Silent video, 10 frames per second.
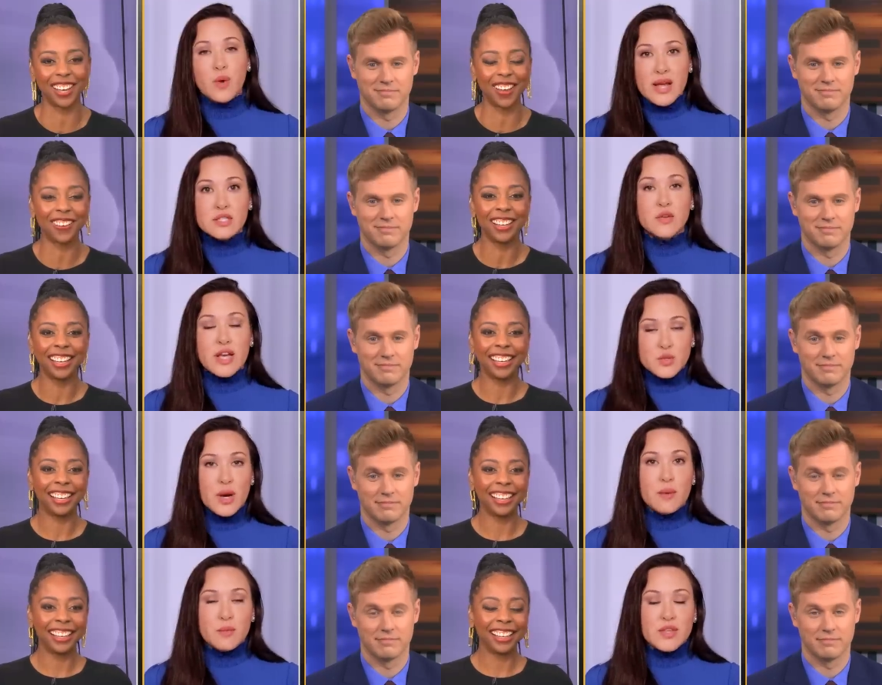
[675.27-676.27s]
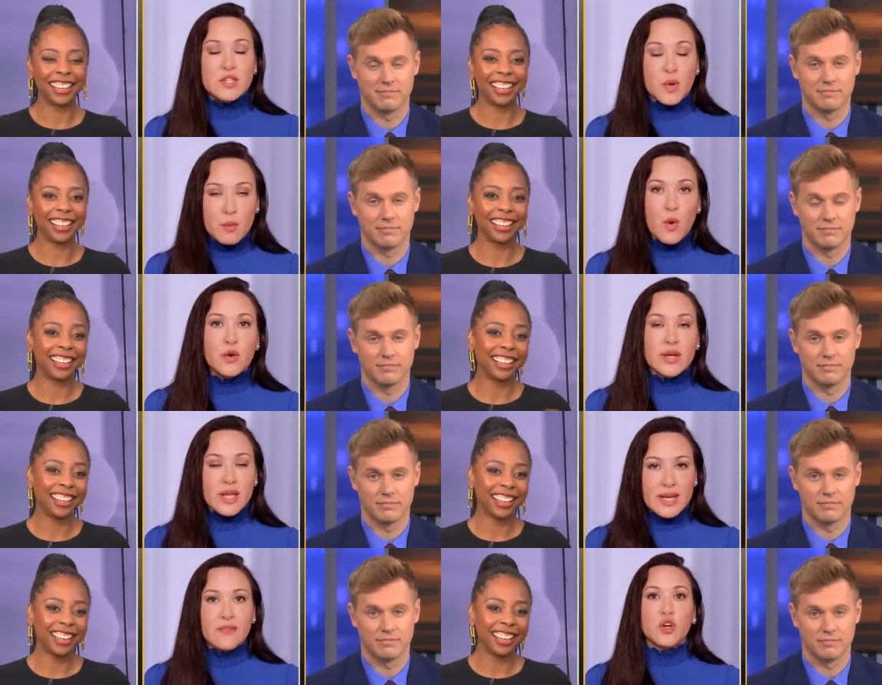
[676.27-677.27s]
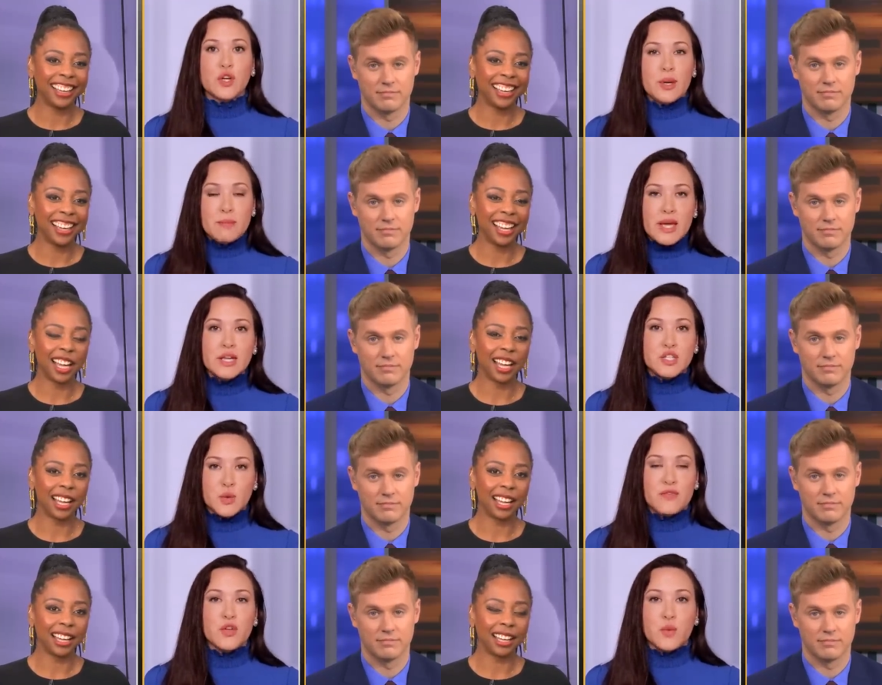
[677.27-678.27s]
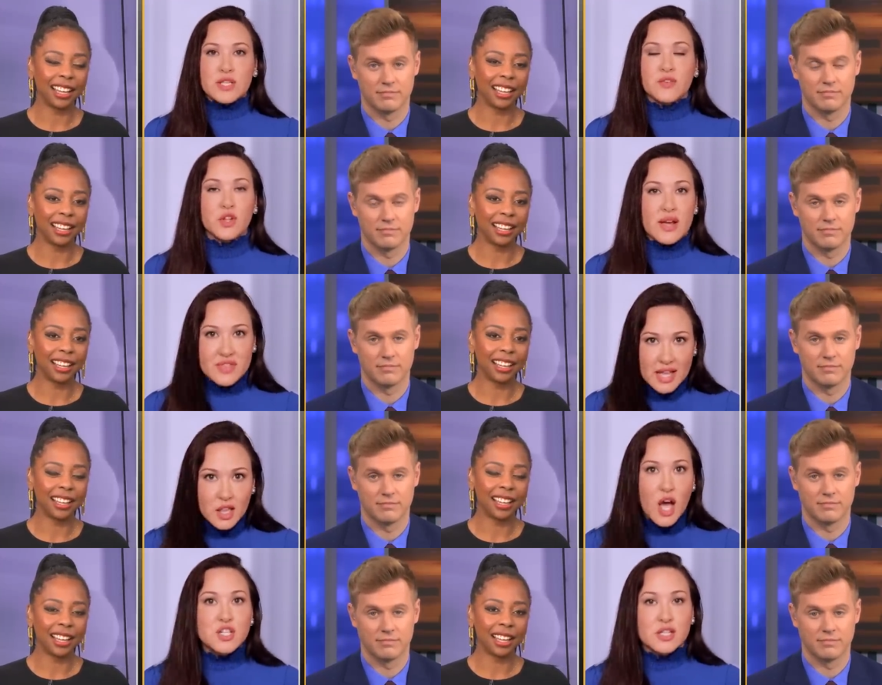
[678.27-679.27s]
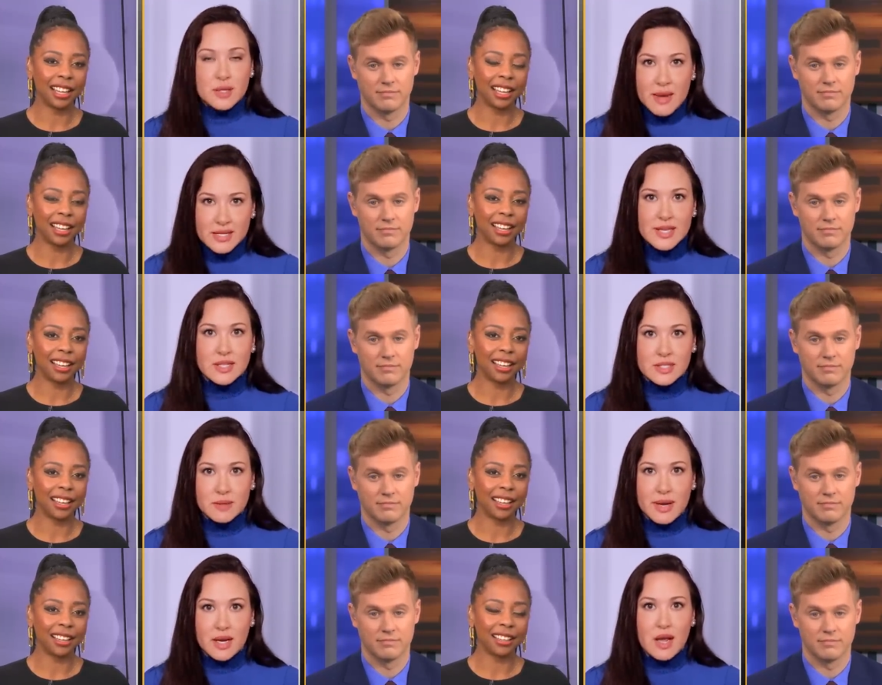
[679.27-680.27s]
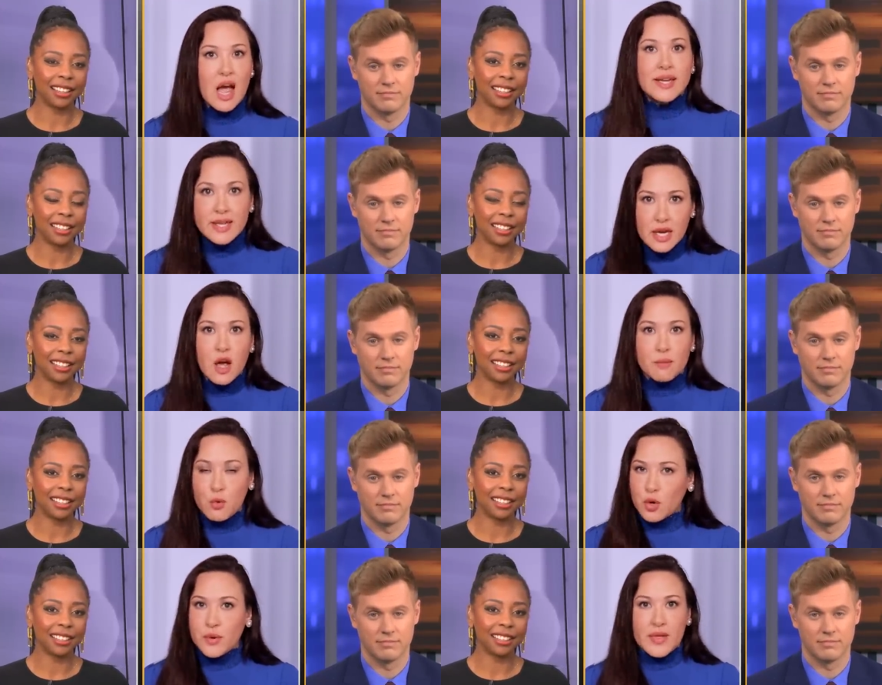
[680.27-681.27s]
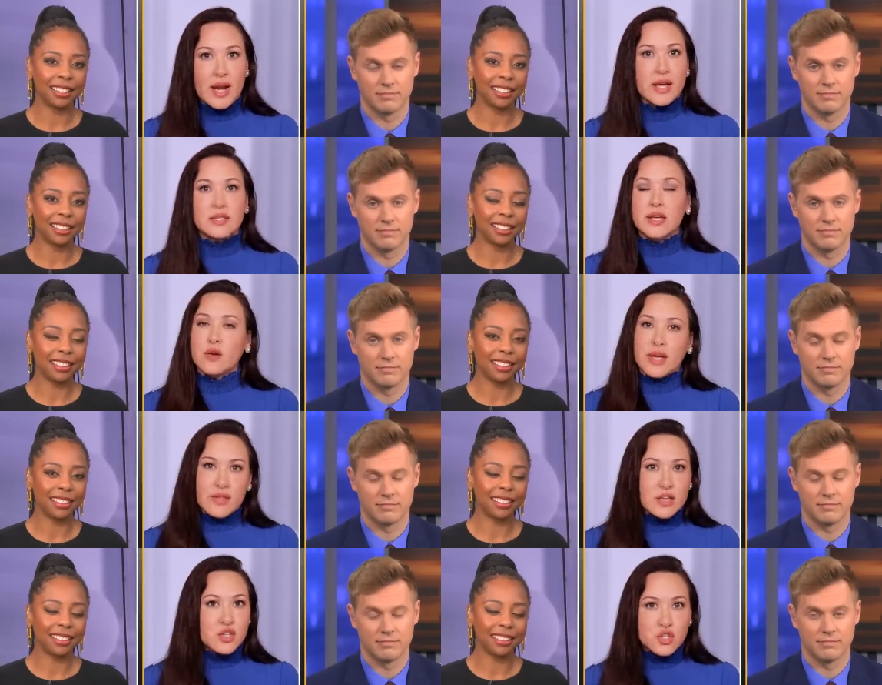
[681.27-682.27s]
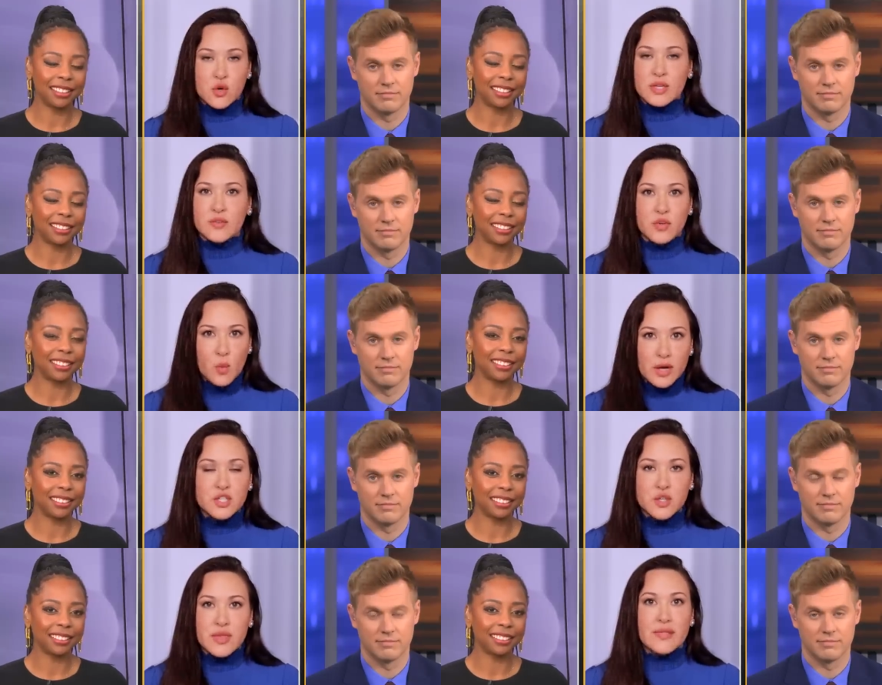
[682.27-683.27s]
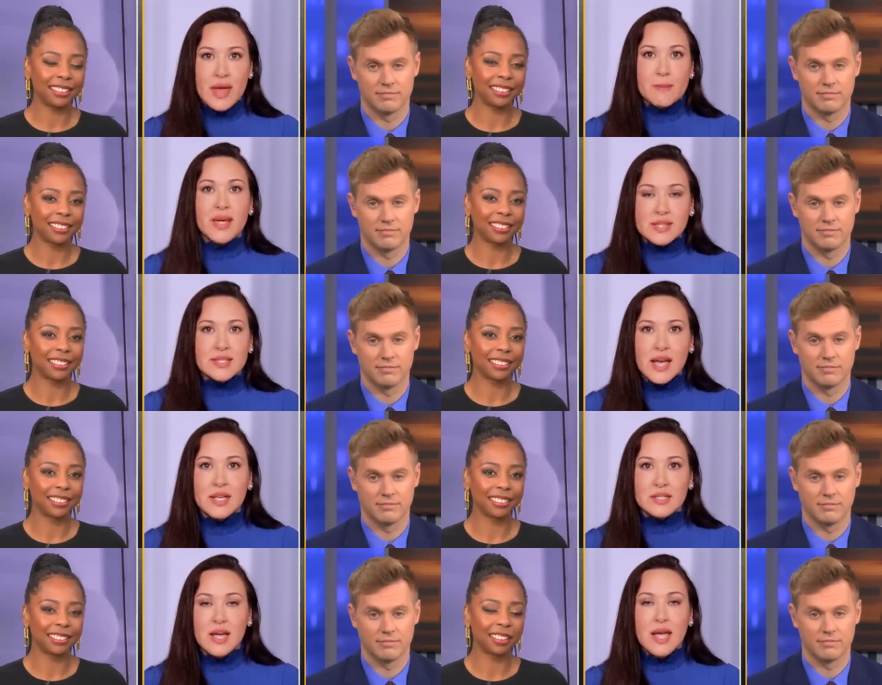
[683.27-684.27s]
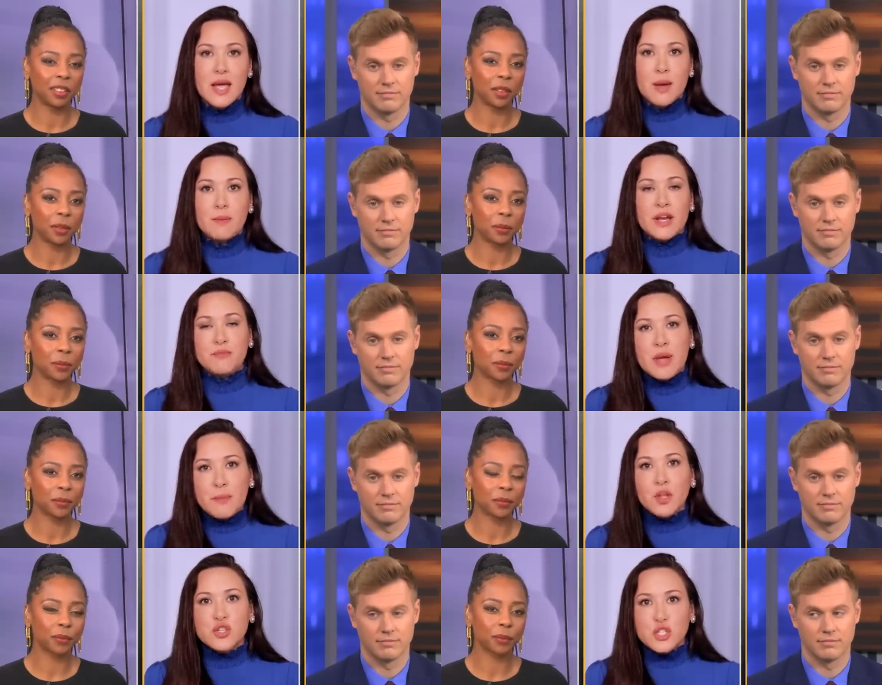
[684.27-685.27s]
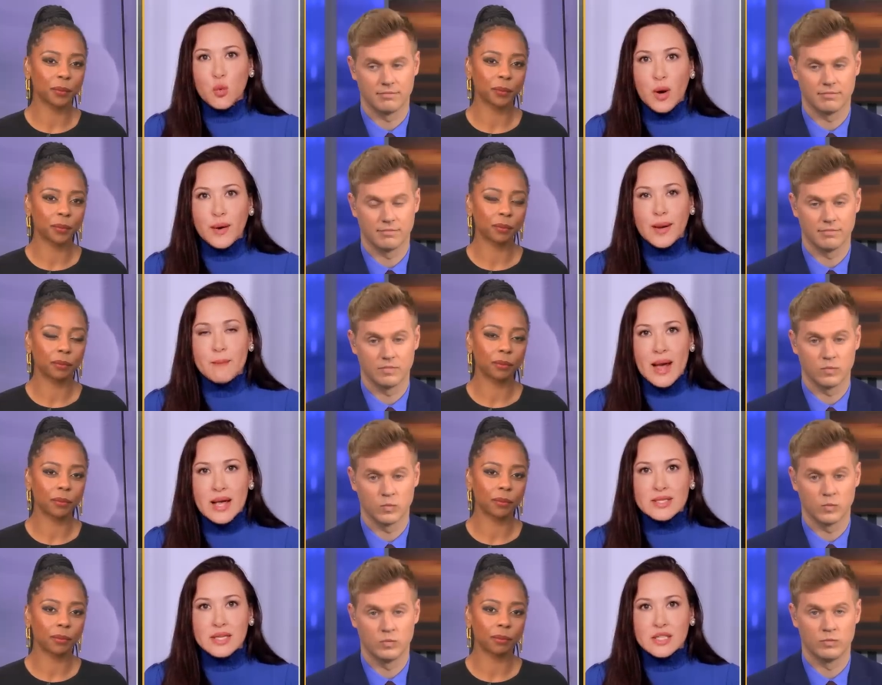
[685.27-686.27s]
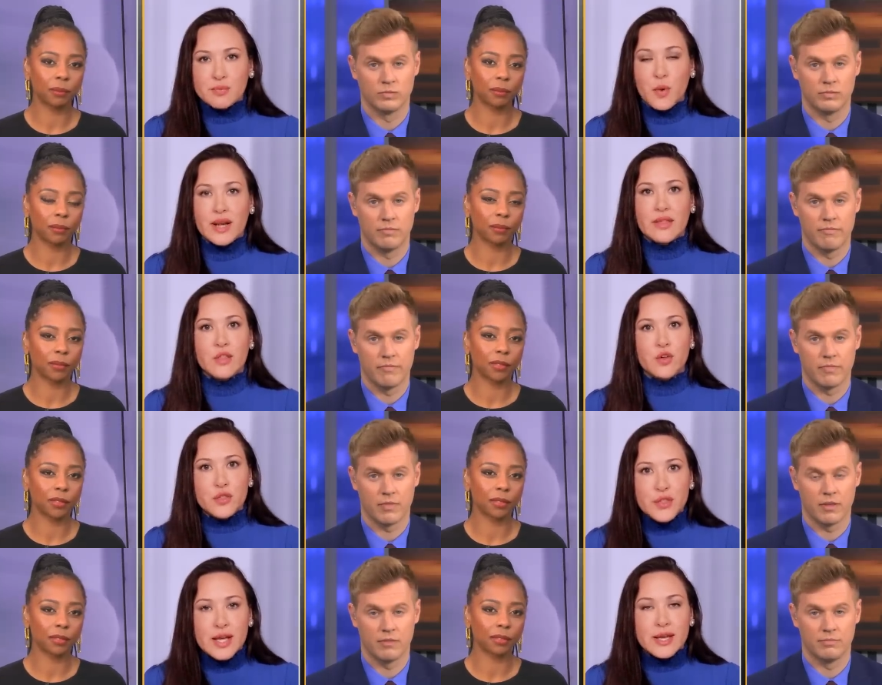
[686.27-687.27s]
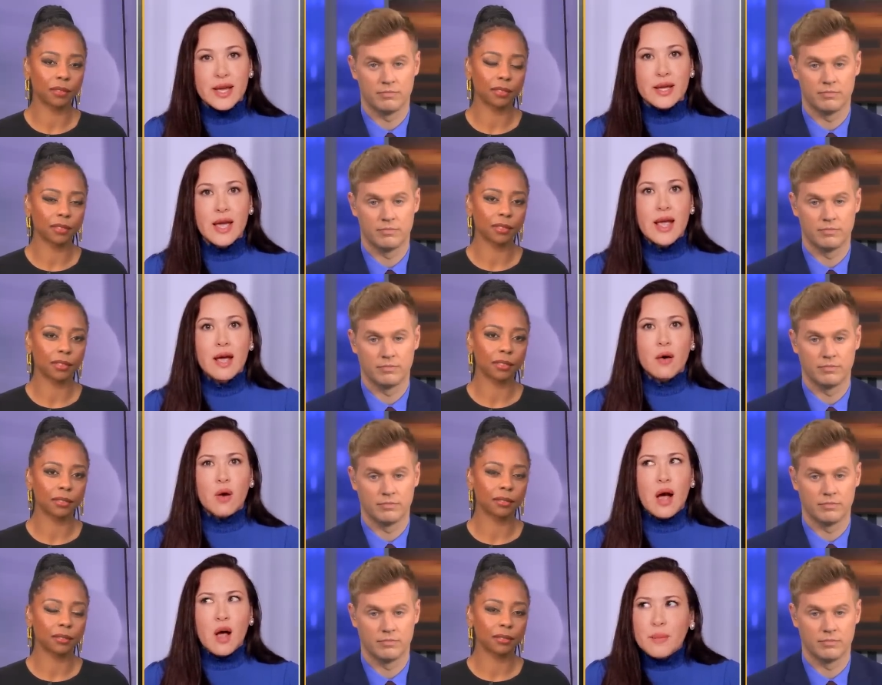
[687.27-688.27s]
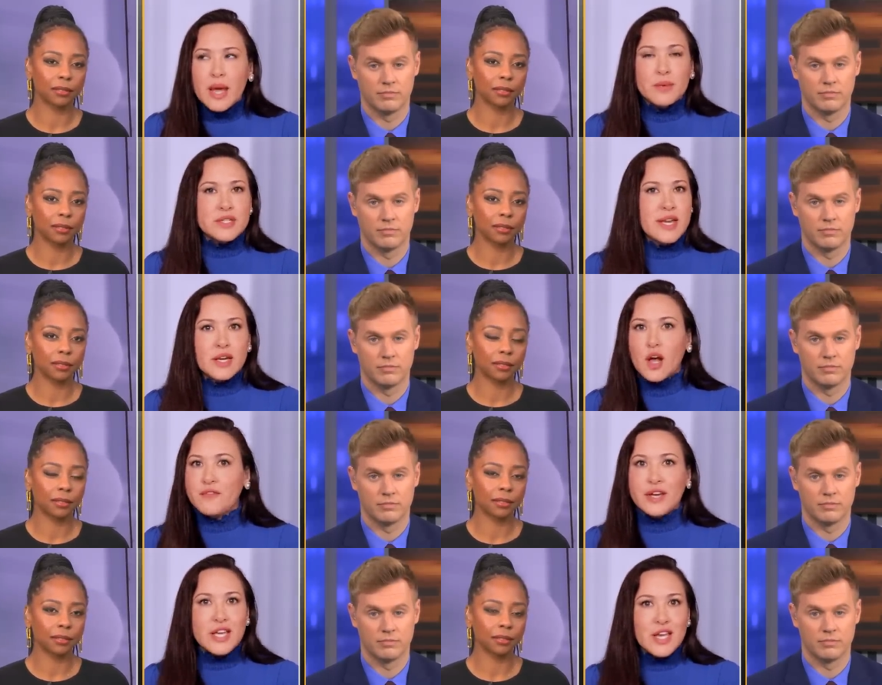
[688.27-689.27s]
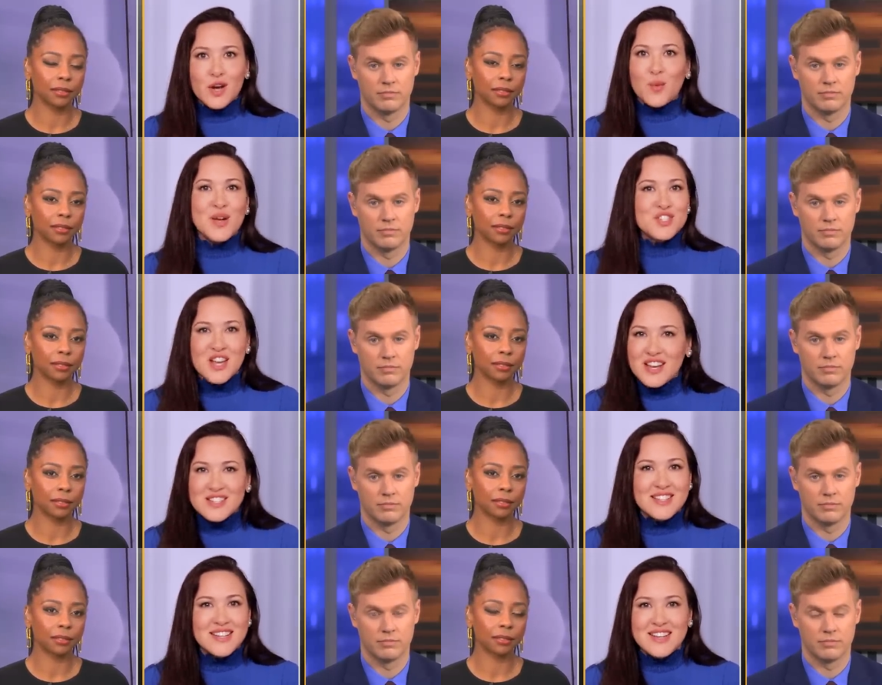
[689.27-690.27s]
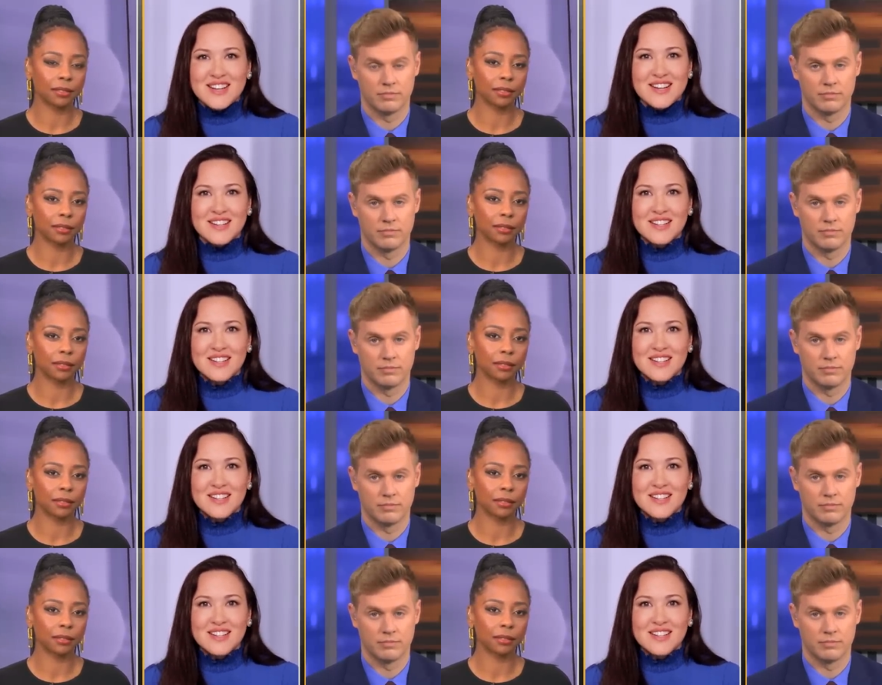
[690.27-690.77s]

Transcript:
Speaker 1: right. So that's what I'm that's what I'm wondering. Like, if you're committed to it for the rest of your life, that logically makes sense to me. I can get on board with that. I could say, okay, that's your choice if you want to do that. That makes sense. But if people are still wearing a mask at this point, and then they're thinking, I'll be able to take it off in a year. What changes in a year?